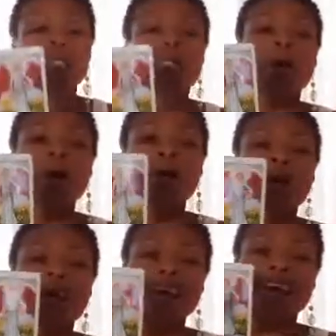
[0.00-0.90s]
So,
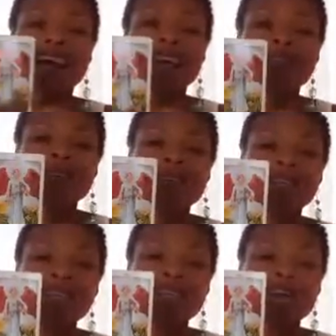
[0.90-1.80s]
and
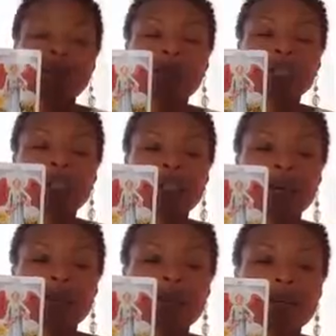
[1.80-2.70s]
this coming
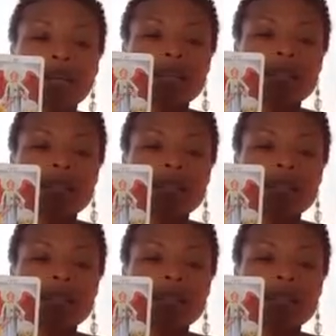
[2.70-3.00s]
together